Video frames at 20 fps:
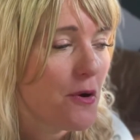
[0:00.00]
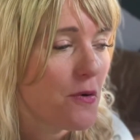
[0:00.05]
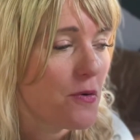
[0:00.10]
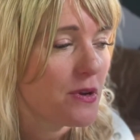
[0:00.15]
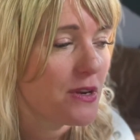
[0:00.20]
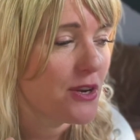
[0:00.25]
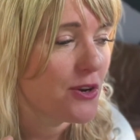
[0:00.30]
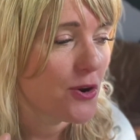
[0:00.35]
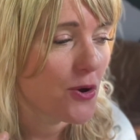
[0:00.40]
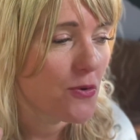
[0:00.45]

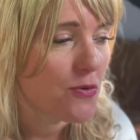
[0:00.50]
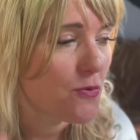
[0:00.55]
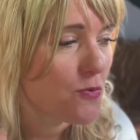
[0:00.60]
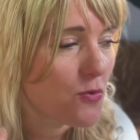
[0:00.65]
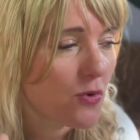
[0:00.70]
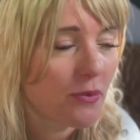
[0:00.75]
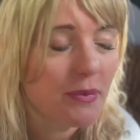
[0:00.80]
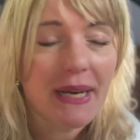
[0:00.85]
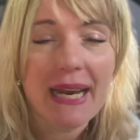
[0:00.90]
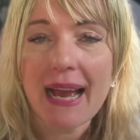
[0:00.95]
the
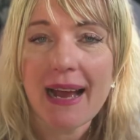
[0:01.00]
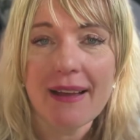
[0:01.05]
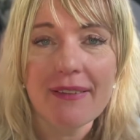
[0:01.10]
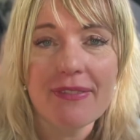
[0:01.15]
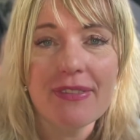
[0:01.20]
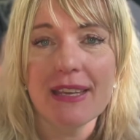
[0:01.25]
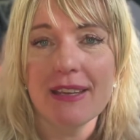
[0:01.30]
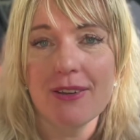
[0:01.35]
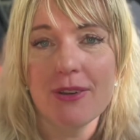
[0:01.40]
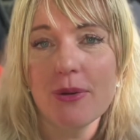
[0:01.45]
women
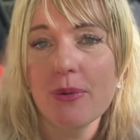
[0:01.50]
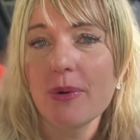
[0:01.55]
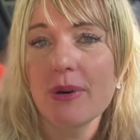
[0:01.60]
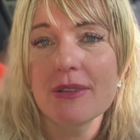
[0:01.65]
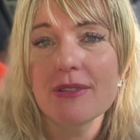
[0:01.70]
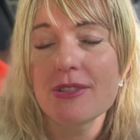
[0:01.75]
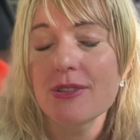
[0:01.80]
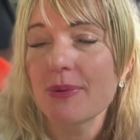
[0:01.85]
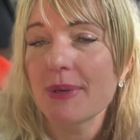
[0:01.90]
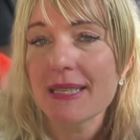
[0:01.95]
out there who are
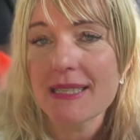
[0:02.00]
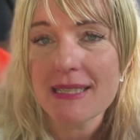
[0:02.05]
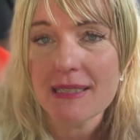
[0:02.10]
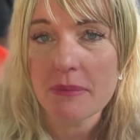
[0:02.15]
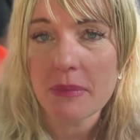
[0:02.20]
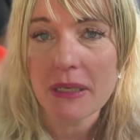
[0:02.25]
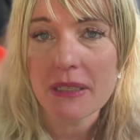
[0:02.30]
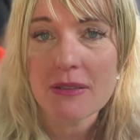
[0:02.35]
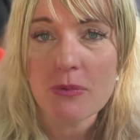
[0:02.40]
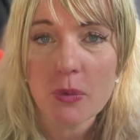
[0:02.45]
doing
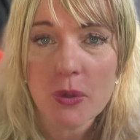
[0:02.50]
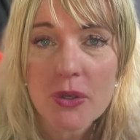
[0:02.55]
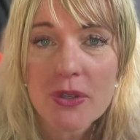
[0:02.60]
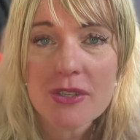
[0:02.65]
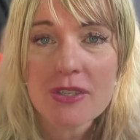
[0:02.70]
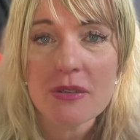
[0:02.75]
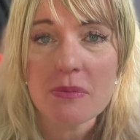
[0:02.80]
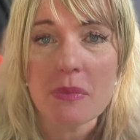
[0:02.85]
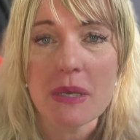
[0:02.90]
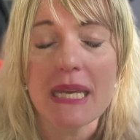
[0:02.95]
similar
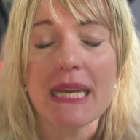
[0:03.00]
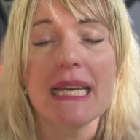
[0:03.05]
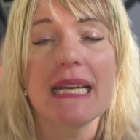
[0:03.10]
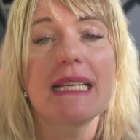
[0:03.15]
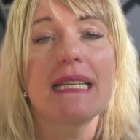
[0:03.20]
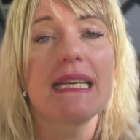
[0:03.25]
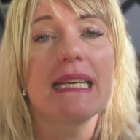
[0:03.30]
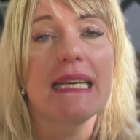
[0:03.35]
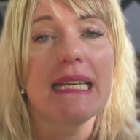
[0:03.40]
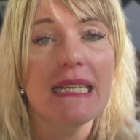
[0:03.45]
work to me.
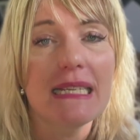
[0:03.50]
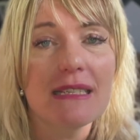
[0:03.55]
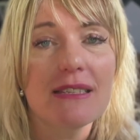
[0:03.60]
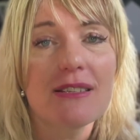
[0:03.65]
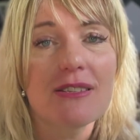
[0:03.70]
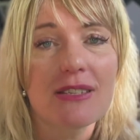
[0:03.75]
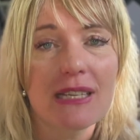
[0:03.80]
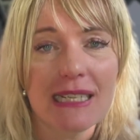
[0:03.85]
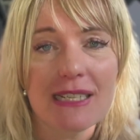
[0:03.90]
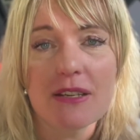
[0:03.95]
It is
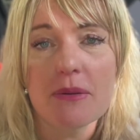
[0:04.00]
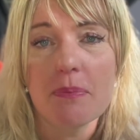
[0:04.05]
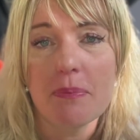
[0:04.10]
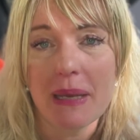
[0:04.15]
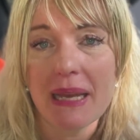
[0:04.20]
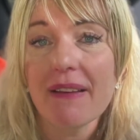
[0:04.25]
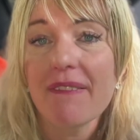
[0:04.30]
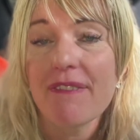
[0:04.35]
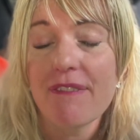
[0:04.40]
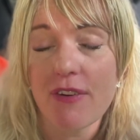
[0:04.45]
such a
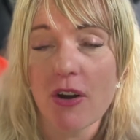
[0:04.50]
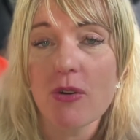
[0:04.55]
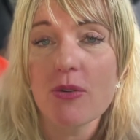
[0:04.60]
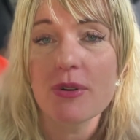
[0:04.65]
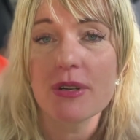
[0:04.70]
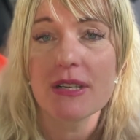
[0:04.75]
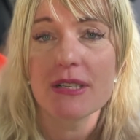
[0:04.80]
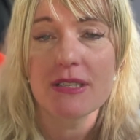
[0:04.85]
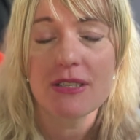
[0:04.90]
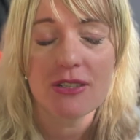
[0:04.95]
big
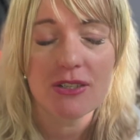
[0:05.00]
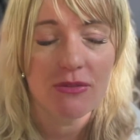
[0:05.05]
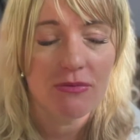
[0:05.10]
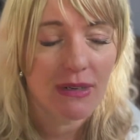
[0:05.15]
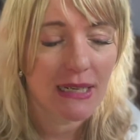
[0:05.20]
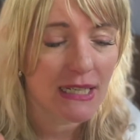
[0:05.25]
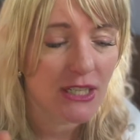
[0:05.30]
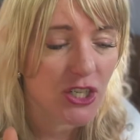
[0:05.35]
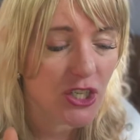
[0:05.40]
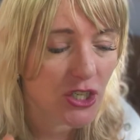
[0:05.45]
focus to
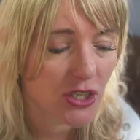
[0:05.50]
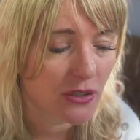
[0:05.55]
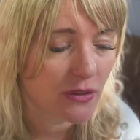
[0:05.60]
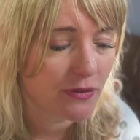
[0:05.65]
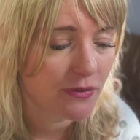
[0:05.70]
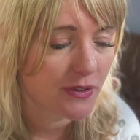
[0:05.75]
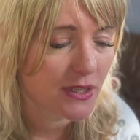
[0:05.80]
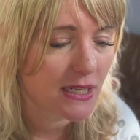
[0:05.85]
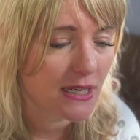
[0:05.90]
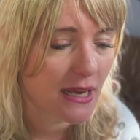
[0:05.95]
really
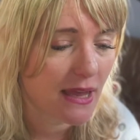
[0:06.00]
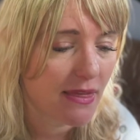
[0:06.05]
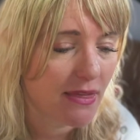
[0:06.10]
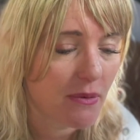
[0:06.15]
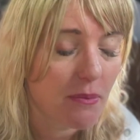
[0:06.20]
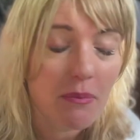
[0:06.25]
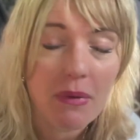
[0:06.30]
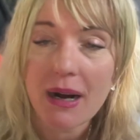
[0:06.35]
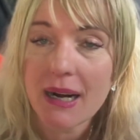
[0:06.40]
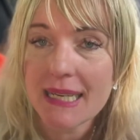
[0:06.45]
shift the
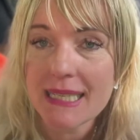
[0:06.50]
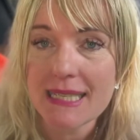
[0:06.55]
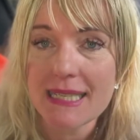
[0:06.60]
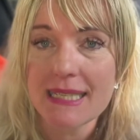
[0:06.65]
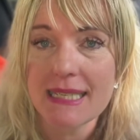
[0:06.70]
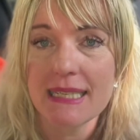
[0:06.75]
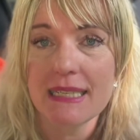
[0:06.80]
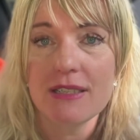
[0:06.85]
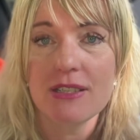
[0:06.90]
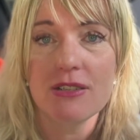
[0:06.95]

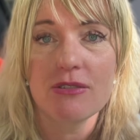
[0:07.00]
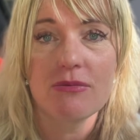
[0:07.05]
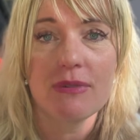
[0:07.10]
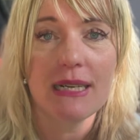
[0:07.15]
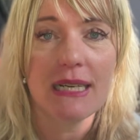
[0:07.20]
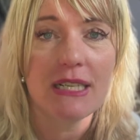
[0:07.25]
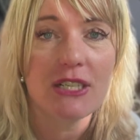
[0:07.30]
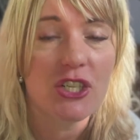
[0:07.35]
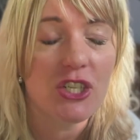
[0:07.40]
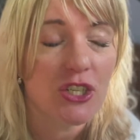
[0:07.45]
mindset, to
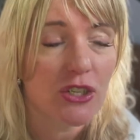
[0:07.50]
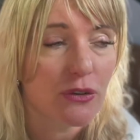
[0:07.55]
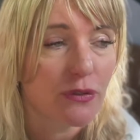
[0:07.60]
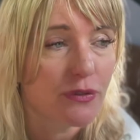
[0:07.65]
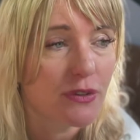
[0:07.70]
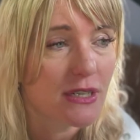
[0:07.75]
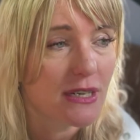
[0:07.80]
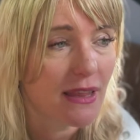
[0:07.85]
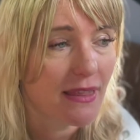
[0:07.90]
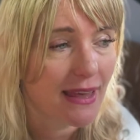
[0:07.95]
really
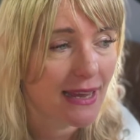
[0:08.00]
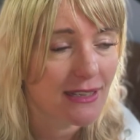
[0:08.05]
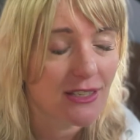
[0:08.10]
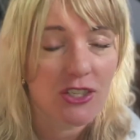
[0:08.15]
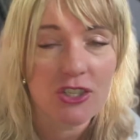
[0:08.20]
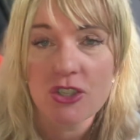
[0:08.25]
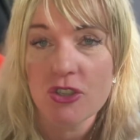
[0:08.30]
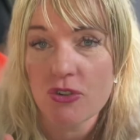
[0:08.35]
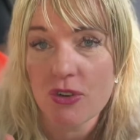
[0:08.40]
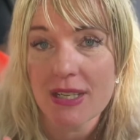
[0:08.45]
shift that
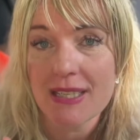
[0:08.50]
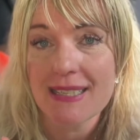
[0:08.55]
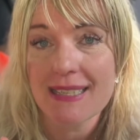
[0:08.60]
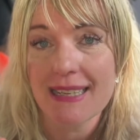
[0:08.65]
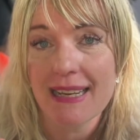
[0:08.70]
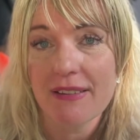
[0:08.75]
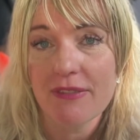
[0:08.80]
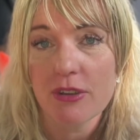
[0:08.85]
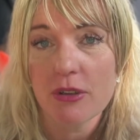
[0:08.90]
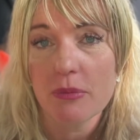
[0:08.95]
stress
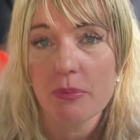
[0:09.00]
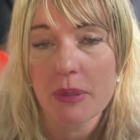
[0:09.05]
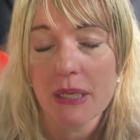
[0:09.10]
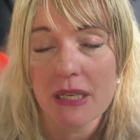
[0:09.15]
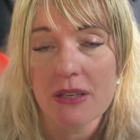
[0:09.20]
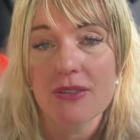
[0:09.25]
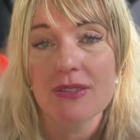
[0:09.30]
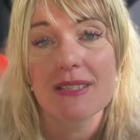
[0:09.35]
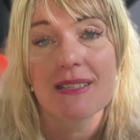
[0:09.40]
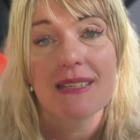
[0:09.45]
level,
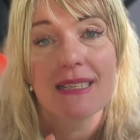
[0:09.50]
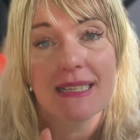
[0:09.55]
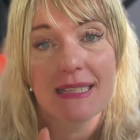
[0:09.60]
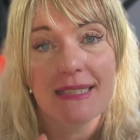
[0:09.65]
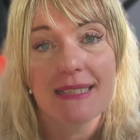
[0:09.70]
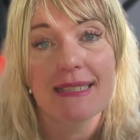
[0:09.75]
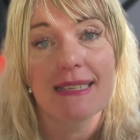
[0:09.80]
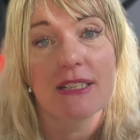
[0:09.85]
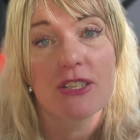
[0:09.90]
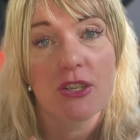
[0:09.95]
because it is
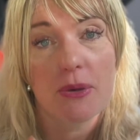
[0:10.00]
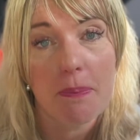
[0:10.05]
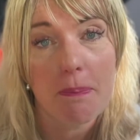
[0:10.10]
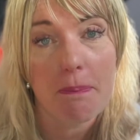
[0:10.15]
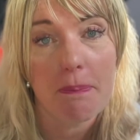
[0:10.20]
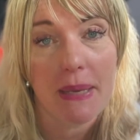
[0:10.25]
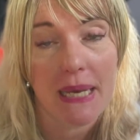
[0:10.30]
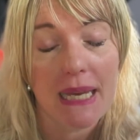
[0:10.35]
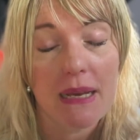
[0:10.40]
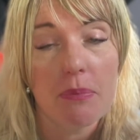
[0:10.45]
such a
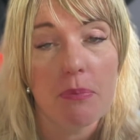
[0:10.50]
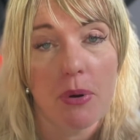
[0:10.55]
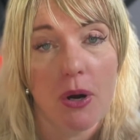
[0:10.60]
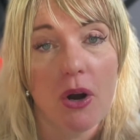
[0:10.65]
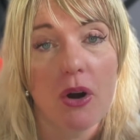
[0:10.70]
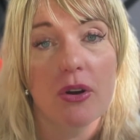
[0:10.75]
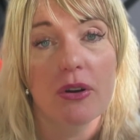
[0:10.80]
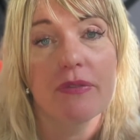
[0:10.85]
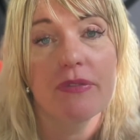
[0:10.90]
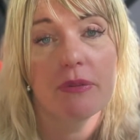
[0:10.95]
big
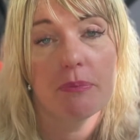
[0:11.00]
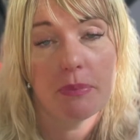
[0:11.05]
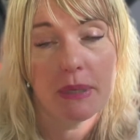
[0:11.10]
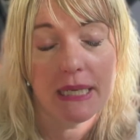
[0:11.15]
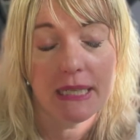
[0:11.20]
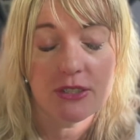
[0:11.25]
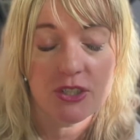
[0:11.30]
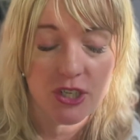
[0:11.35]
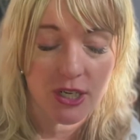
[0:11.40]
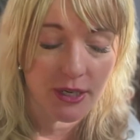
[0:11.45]
part of the
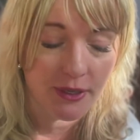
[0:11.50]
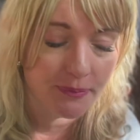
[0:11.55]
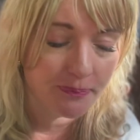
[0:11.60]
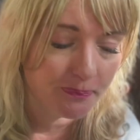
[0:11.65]
picture.